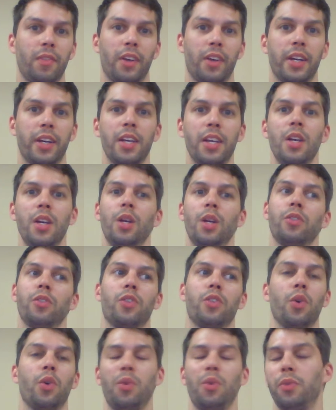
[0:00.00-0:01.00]
Right?
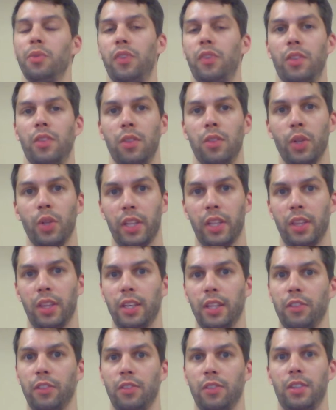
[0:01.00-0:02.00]
So don't always look at
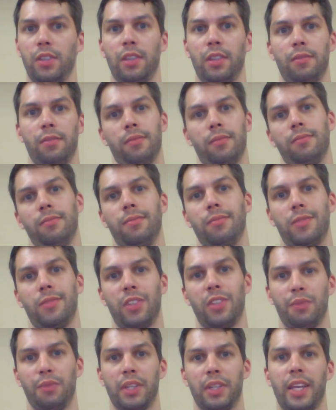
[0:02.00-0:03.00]
things and
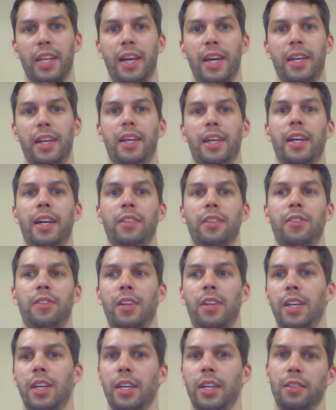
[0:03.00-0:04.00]
stuff like that
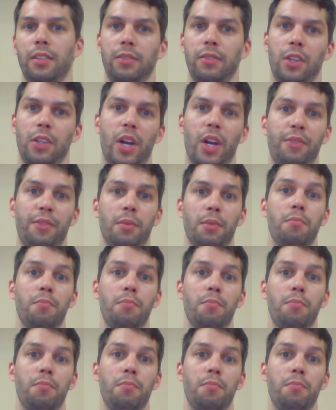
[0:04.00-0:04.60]
as I have to